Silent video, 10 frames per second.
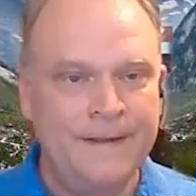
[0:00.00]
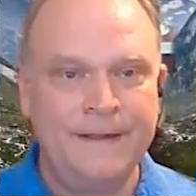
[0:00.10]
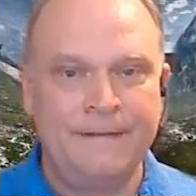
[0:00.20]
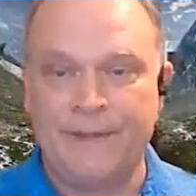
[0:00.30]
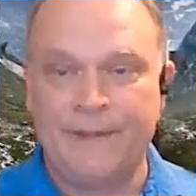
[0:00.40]

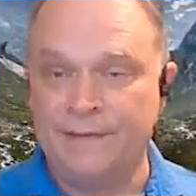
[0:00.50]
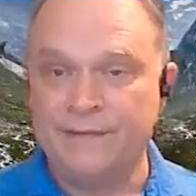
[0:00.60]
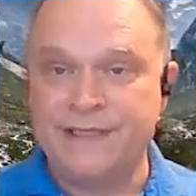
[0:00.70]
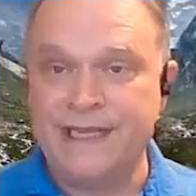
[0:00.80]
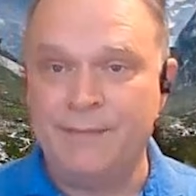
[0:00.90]
The
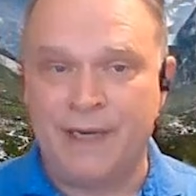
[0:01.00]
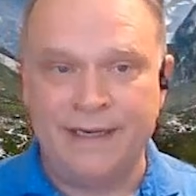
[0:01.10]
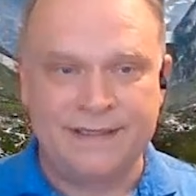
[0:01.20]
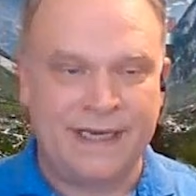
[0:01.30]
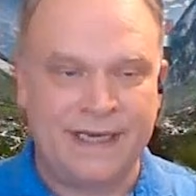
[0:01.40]
team
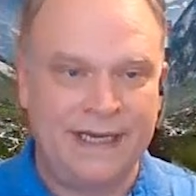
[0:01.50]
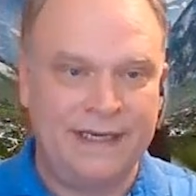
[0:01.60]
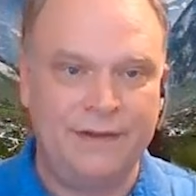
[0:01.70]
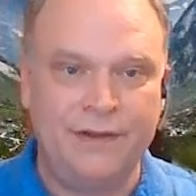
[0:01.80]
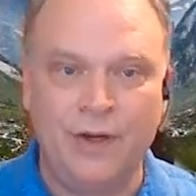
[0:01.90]
might
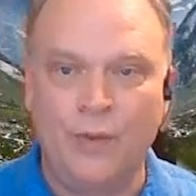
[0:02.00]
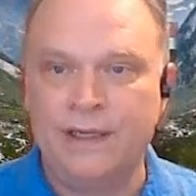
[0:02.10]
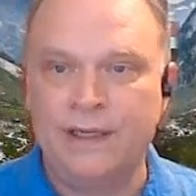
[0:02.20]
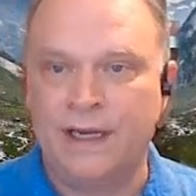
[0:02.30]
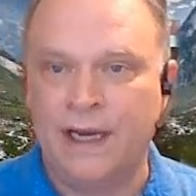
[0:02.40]
decide, you know
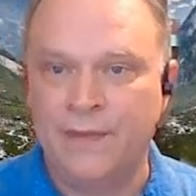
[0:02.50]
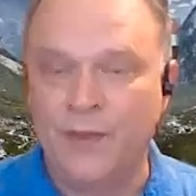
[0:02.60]
what, the